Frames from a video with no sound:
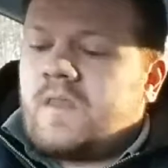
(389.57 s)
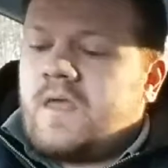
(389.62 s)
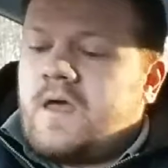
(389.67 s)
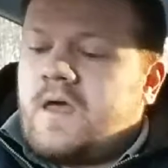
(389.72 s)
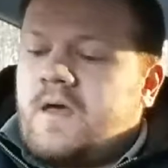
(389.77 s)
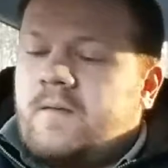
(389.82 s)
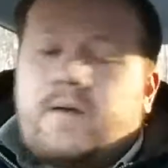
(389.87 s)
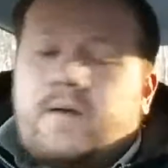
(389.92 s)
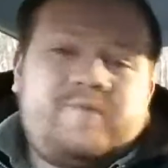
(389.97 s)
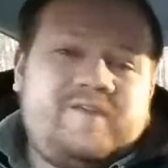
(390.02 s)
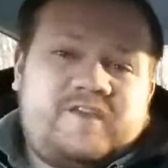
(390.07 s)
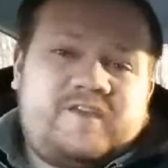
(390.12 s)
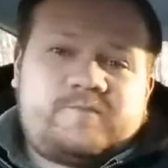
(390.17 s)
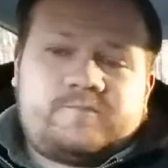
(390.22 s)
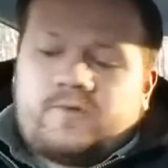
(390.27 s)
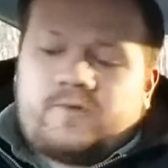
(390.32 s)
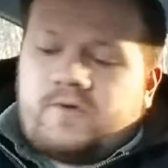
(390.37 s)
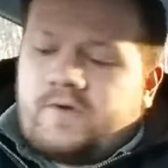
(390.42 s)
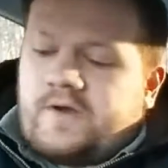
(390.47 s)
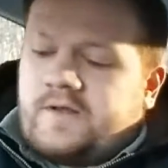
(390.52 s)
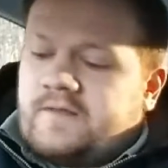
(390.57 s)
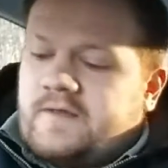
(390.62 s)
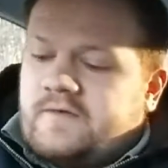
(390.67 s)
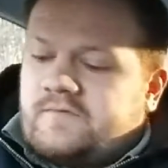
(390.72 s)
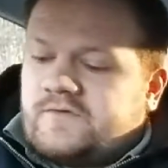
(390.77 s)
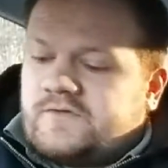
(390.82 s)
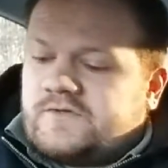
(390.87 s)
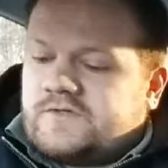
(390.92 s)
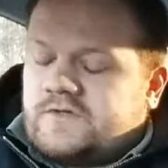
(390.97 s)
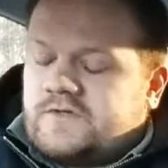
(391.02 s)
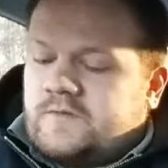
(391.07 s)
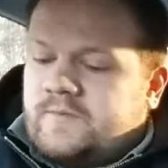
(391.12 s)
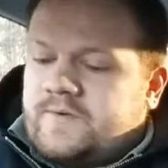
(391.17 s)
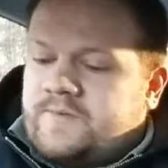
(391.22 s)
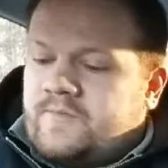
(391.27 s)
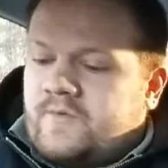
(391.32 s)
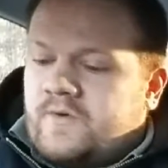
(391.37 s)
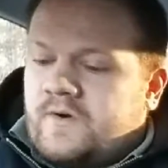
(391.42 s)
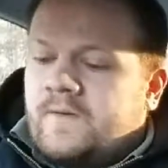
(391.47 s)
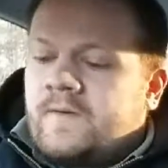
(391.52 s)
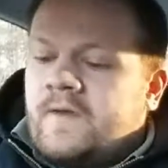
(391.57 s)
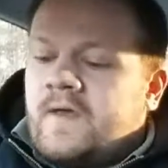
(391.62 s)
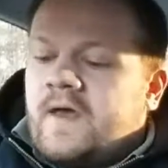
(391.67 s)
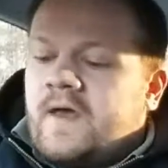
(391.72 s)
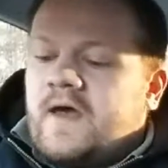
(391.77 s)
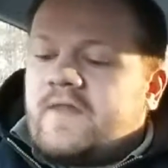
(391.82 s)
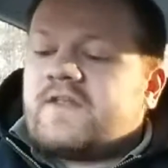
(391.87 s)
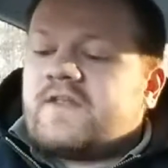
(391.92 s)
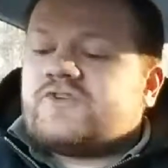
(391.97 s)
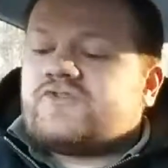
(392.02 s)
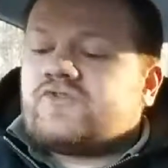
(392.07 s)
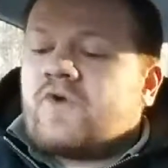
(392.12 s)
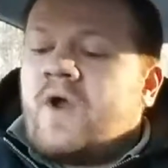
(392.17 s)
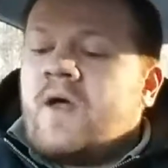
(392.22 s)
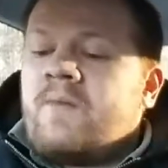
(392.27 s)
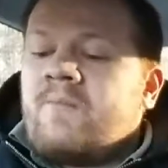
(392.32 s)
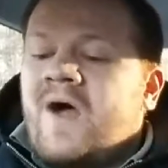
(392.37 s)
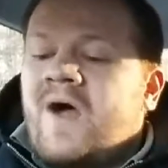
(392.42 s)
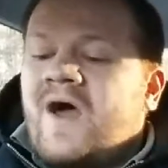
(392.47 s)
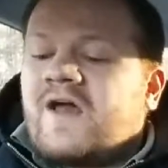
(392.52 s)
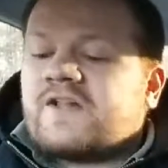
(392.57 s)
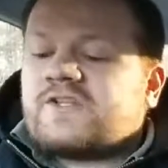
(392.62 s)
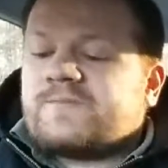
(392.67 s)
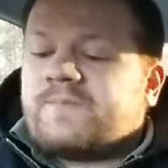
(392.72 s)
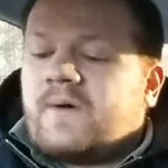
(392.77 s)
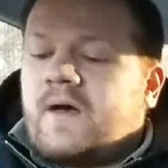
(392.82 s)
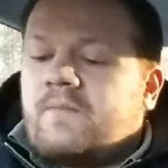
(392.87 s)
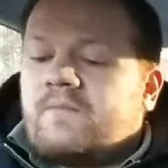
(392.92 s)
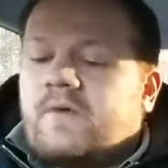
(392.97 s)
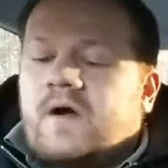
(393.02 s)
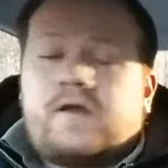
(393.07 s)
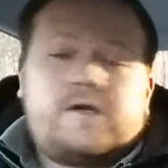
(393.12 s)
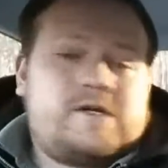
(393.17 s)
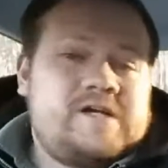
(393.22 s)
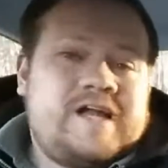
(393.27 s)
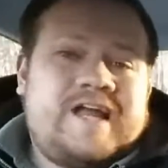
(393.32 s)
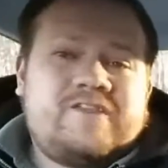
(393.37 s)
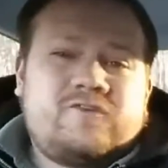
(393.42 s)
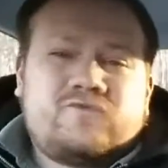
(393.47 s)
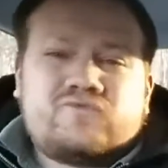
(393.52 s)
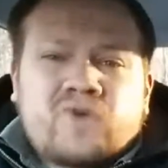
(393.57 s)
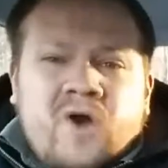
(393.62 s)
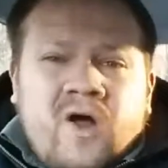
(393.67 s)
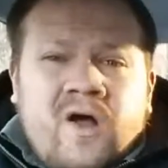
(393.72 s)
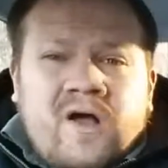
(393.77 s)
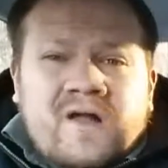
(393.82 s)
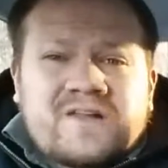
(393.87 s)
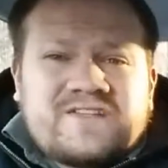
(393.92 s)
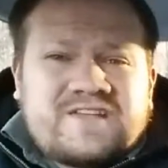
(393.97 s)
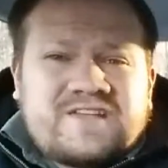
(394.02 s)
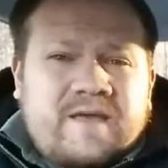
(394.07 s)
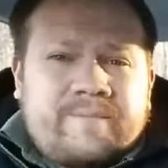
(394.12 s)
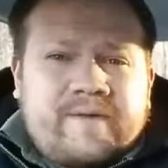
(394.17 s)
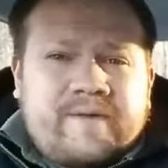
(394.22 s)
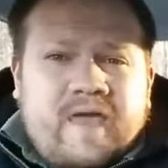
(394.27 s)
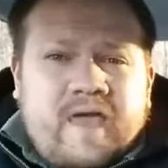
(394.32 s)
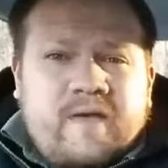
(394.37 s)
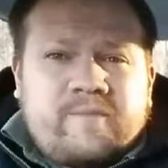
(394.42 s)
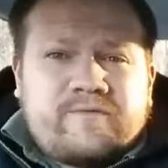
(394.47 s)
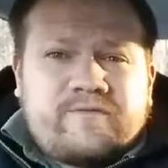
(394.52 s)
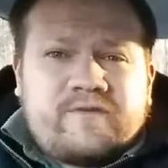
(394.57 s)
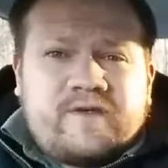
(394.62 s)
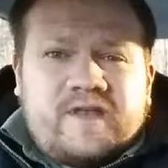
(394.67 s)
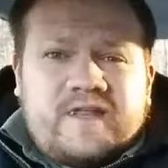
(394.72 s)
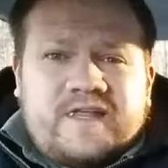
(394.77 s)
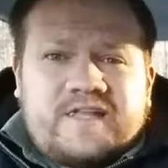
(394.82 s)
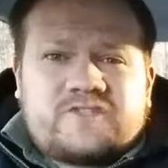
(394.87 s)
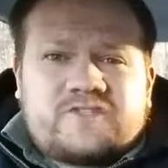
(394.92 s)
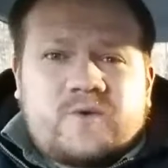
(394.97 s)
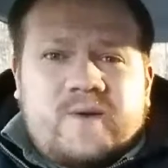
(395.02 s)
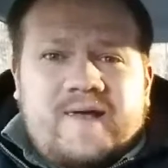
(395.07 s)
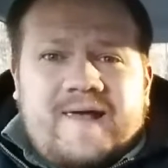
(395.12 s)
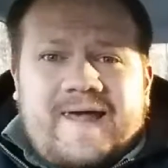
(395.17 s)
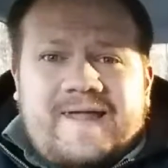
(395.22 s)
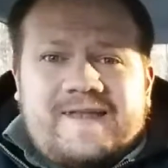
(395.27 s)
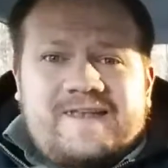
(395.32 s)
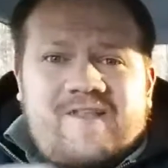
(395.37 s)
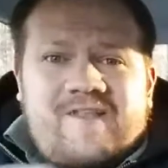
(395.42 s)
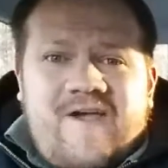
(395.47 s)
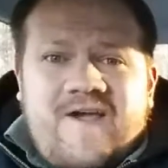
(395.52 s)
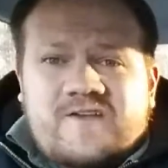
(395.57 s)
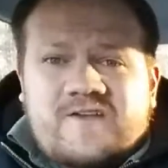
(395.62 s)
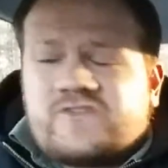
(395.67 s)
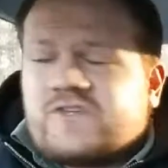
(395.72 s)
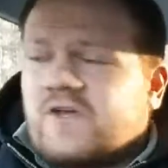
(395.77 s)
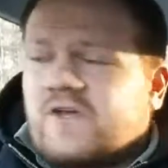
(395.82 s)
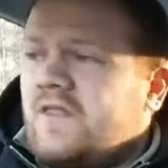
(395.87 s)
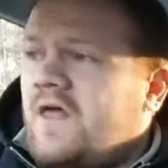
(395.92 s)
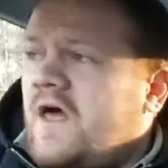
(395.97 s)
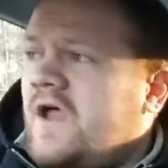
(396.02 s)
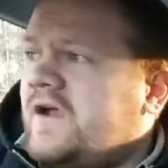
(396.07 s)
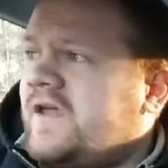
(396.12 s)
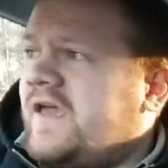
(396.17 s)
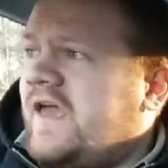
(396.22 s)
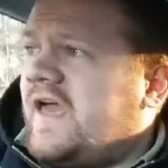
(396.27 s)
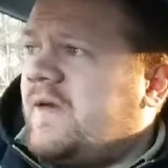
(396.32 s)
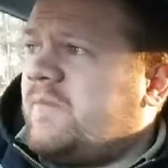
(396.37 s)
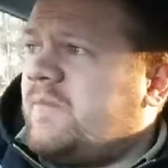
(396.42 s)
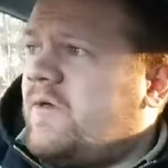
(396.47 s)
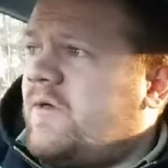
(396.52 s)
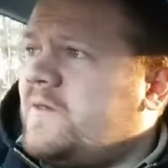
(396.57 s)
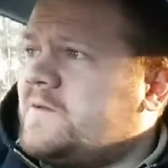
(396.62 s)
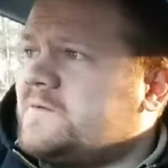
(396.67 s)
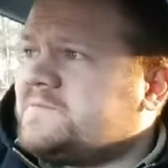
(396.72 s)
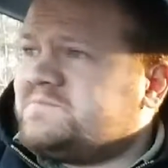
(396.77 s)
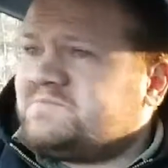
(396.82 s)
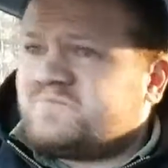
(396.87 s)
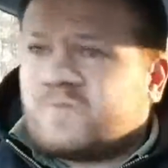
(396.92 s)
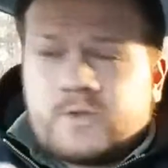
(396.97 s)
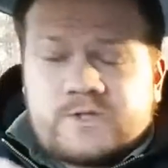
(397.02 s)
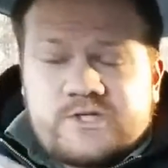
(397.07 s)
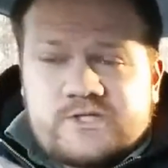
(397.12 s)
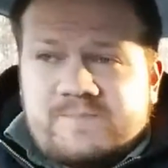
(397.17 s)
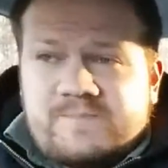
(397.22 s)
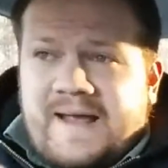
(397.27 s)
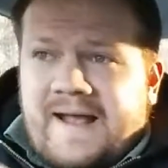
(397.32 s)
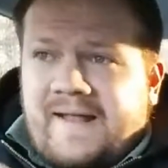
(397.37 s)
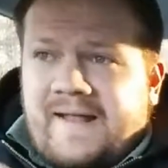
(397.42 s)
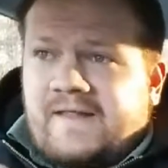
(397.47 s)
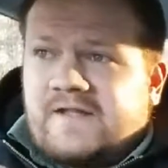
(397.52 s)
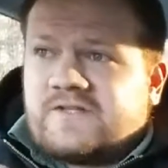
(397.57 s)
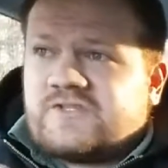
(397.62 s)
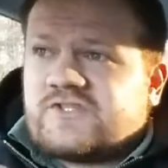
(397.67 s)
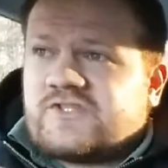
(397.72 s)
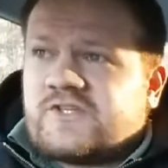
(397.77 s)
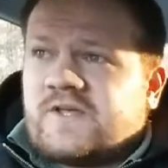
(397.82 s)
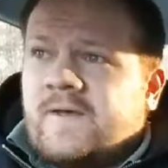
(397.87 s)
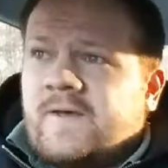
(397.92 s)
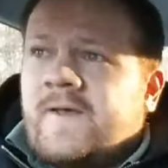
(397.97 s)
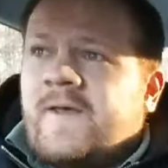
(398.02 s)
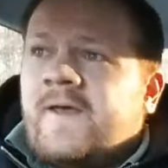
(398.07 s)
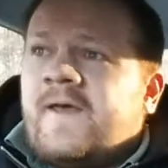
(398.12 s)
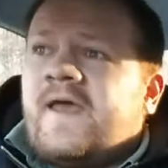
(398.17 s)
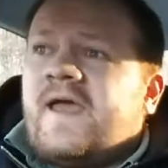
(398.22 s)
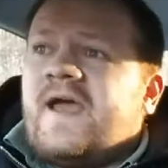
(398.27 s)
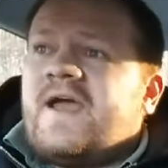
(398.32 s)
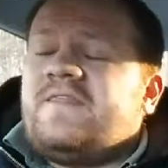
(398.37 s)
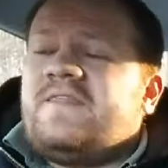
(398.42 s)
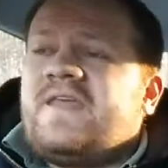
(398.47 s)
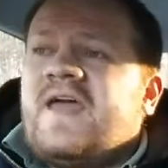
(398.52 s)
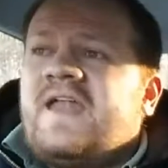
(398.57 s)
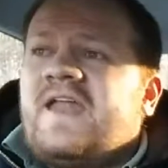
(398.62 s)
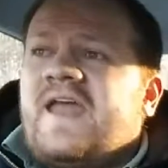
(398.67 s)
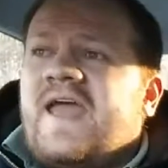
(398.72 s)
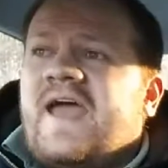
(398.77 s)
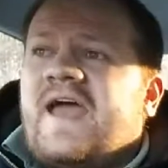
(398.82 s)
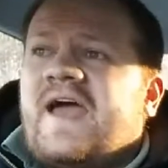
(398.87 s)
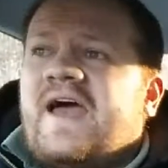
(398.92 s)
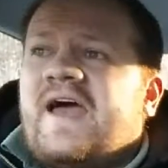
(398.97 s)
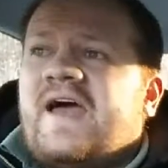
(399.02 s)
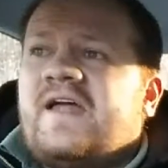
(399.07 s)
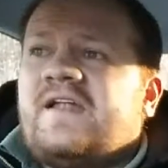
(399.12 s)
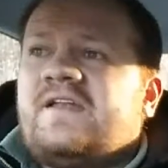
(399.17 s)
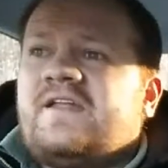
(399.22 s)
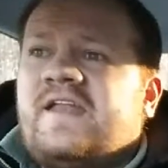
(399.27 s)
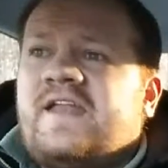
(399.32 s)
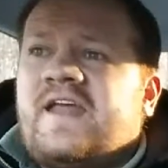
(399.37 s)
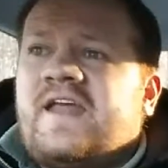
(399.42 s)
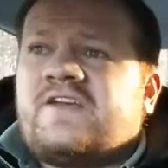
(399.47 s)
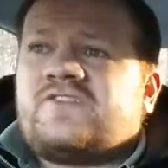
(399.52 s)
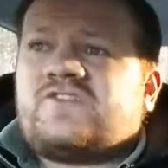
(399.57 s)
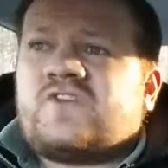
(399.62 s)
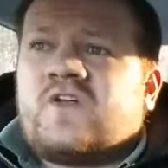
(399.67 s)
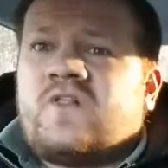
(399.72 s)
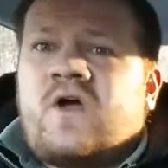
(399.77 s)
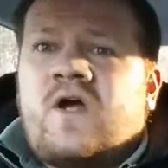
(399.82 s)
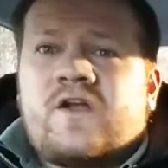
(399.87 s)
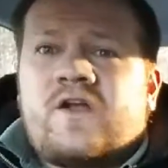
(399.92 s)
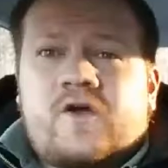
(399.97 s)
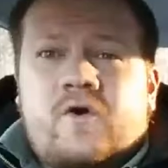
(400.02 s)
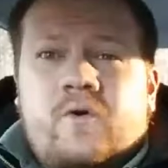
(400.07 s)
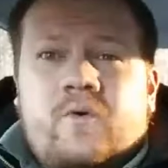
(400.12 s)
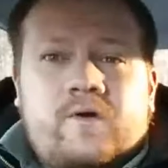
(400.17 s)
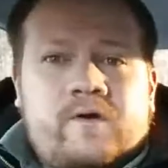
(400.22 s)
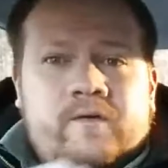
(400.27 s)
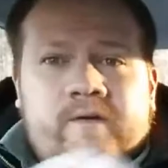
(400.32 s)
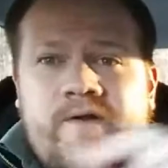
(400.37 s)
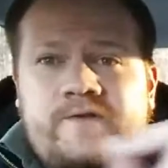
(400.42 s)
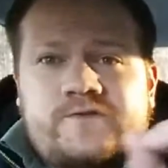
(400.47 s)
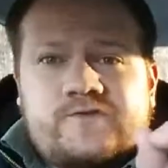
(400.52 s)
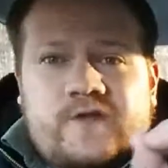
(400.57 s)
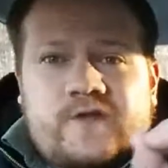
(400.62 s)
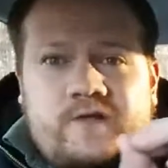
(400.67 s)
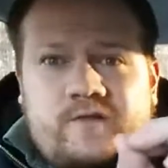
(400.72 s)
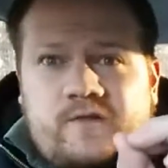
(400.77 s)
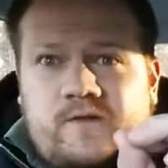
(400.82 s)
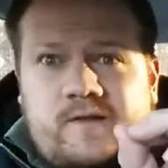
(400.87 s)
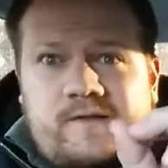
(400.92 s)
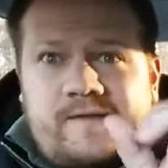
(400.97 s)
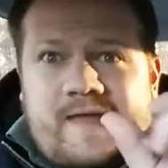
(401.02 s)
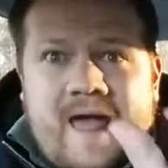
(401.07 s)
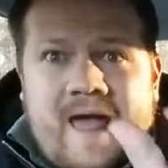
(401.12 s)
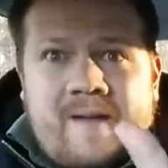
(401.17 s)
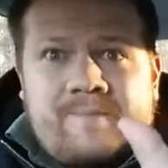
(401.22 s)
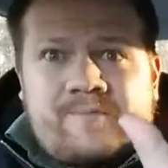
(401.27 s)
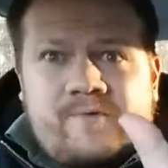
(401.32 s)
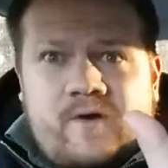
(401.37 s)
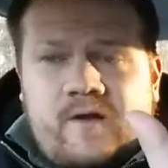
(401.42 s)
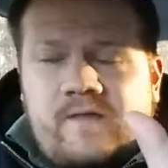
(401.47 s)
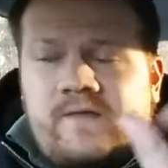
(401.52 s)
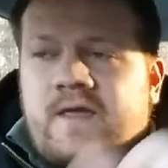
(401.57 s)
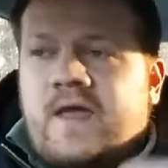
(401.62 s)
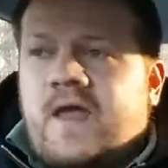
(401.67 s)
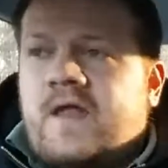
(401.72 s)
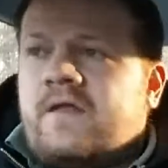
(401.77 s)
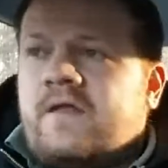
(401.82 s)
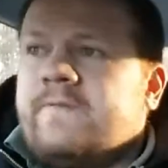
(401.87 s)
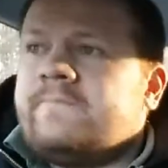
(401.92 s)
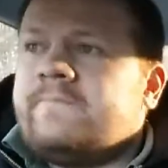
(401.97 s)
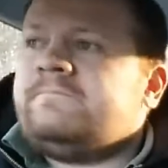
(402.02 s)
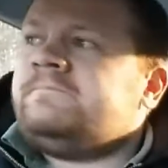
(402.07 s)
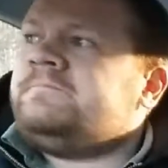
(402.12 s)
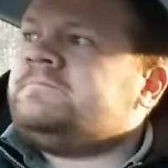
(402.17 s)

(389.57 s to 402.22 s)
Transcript: I'll be exploring levels a little bit more. The drum hotspot monitor had the wrong type of cable feeding it. So it had an XLR cable, which is balanced, and then it had an XLR to 1/4 inch, like little adapter on the end.